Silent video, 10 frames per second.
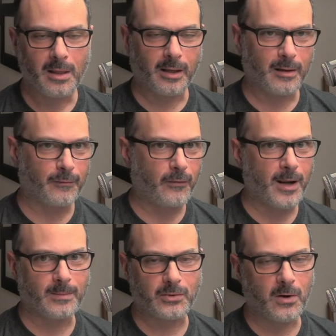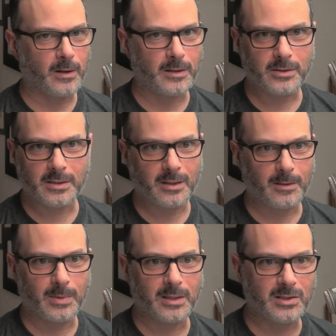Like a frame drawing is just going
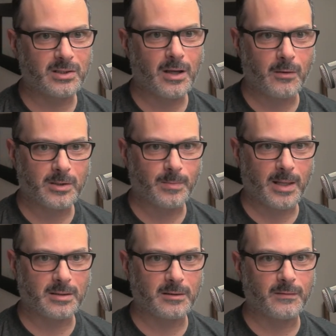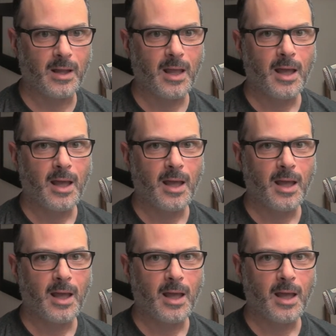to be so expensive